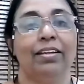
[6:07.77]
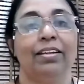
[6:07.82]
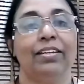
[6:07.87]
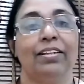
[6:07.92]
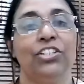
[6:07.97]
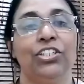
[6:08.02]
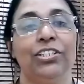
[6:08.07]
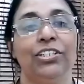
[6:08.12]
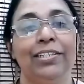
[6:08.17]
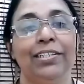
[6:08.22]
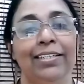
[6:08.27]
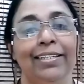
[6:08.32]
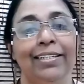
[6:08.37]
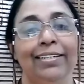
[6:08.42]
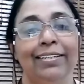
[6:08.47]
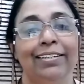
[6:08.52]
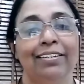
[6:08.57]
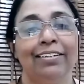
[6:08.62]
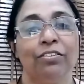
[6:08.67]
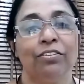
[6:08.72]

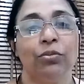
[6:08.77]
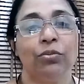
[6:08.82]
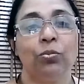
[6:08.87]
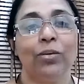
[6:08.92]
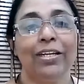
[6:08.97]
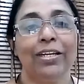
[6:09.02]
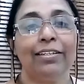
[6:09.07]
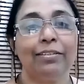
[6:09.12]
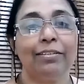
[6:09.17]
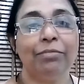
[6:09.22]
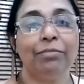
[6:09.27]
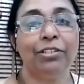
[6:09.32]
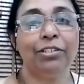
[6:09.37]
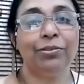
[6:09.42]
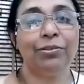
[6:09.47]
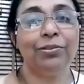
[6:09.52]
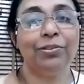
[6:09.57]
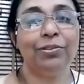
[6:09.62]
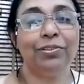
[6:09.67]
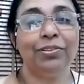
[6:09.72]
Shirley, we welcome
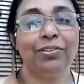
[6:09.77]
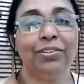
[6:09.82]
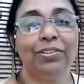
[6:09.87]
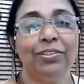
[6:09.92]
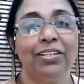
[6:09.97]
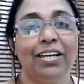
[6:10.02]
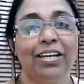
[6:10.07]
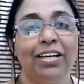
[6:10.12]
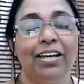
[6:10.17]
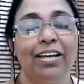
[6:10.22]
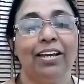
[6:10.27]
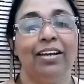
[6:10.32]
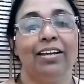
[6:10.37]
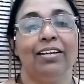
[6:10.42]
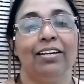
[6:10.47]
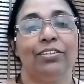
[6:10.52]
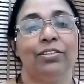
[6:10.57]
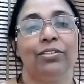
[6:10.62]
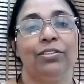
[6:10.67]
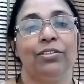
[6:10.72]
you
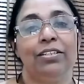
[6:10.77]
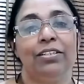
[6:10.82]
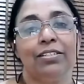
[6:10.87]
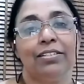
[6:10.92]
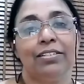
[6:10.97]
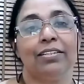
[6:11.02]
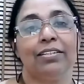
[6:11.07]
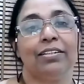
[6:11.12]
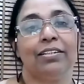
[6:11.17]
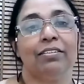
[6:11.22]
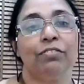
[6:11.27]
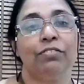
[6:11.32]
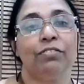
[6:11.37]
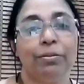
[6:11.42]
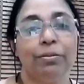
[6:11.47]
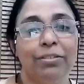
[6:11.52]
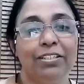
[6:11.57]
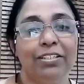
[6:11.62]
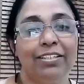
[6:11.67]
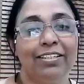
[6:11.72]
to this
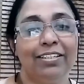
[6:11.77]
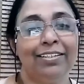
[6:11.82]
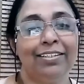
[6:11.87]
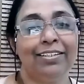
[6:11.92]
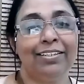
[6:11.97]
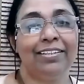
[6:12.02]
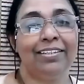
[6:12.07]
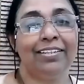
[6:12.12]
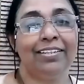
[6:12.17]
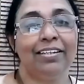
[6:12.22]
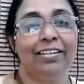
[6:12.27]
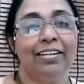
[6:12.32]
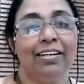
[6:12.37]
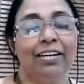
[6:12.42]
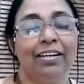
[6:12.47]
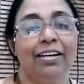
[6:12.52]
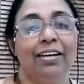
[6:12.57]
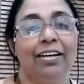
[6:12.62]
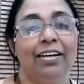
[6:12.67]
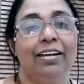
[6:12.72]
webinar,
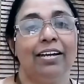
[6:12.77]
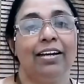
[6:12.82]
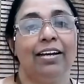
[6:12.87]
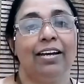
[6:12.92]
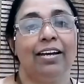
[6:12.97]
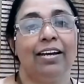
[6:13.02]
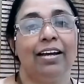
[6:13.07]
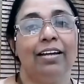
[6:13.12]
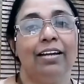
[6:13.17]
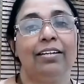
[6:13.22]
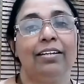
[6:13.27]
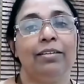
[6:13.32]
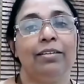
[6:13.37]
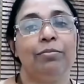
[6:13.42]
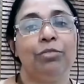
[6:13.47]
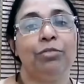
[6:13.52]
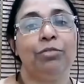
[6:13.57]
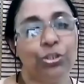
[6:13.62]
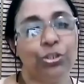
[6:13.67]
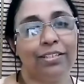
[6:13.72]
and I'm
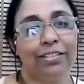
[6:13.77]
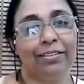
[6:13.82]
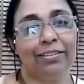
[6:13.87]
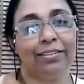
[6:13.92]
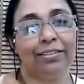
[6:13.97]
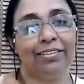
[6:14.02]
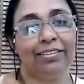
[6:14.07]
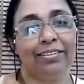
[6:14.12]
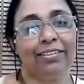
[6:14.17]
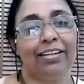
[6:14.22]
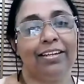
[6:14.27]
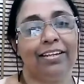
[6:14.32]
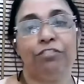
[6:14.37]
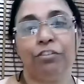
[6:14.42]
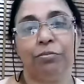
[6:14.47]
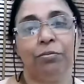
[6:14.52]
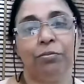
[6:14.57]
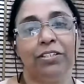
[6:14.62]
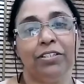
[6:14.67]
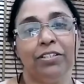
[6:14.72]
sure
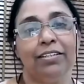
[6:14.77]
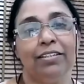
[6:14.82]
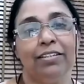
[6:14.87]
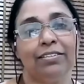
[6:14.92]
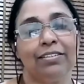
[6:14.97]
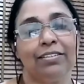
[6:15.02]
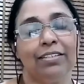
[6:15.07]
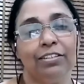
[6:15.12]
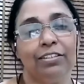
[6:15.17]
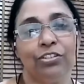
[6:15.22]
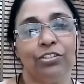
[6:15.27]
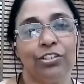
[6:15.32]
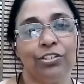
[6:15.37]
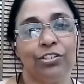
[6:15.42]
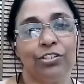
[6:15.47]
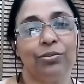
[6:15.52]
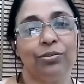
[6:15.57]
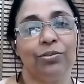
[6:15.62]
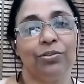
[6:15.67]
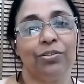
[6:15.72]
everybody listening to
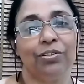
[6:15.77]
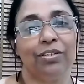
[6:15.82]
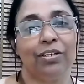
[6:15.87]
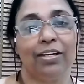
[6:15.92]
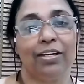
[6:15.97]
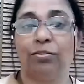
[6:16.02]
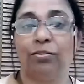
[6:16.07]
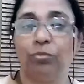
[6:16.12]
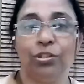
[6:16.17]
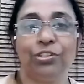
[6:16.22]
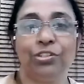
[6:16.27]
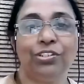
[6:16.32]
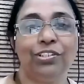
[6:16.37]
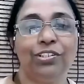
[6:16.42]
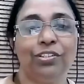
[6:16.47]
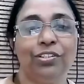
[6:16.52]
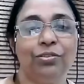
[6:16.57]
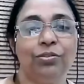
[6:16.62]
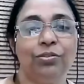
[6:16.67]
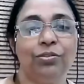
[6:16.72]
you and watching
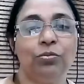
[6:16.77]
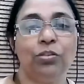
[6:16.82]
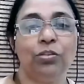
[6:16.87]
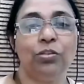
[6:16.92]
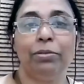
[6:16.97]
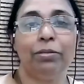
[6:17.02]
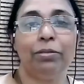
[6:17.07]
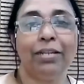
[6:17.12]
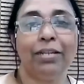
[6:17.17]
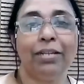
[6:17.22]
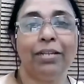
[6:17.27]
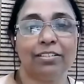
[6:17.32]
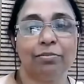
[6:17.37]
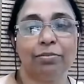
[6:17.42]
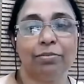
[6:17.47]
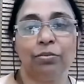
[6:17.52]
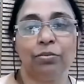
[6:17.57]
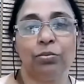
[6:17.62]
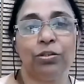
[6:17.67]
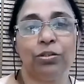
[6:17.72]
you will be blessed
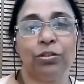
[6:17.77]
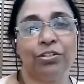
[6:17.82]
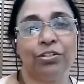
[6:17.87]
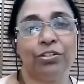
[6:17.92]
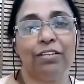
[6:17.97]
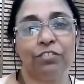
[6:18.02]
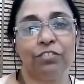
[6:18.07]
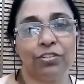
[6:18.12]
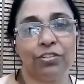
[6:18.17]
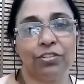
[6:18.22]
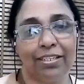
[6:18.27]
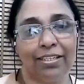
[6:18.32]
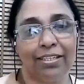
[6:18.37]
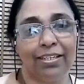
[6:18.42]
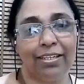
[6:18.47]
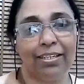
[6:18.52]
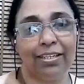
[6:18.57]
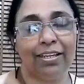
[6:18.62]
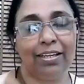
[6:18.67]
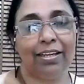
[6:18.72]
by what you have to
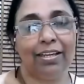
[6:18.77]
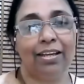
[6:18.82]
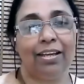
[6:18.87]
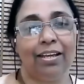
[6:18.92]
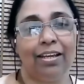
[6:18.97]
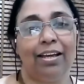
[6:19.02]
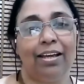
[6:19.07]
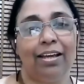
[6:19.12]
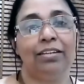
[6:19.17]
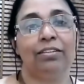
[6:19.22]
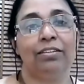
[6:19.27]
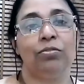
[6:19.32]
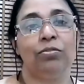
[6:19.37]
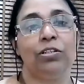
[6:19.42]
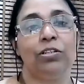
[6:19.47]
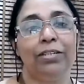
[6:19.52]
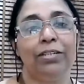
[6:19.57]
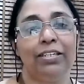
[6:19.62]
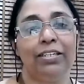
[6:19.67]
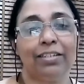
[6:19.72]
say and will
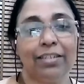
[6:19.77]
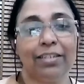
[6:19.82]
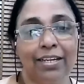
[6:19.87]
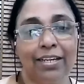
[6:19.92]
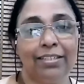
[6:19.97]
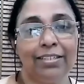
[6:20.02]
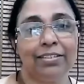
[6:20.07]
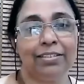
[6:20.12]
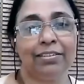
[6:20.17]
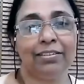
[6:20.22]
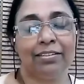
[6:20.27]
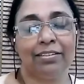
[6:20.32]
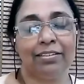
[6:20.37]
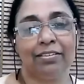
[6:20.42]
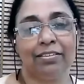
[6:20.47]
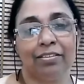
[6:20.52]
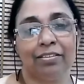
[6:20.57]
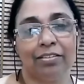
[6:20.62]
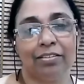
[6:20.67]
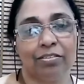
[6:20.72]
be enlightened
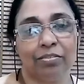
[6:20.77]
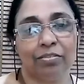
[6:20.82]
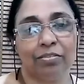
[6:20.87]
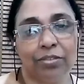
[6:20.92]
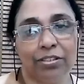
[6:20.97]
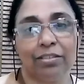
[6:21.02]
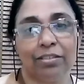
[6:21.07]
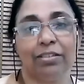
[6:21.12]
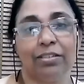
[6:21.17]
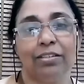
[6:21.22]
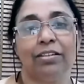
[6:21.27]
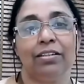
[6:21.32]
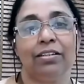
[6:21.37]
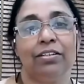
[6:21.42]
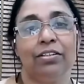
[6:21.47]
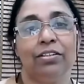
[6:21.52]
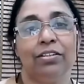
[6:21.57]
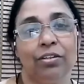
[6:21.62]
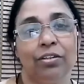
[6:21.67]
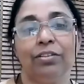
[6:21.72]
with
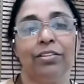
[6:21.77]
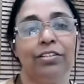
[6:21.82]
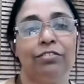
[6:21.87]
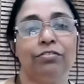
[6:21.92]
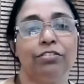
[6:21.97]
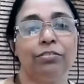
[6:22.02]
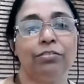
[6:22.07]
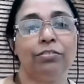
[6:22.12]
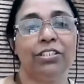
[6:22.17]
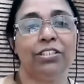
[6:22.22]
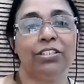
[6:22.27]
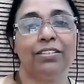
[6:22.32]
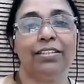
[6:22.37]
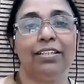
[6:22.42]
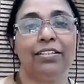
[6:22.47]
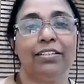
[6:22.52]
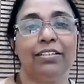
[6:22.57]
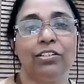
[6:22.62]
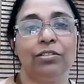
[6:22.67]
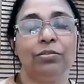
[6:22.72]
your information
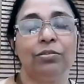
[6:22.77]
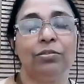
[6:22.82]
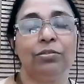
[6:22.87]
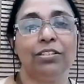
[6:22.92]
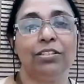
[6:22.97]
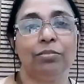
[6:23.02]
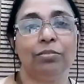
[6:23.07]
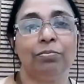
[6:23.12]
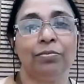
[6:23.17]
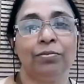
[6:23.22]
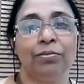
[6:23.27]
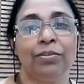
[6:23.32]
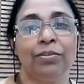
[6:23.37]
that you're going to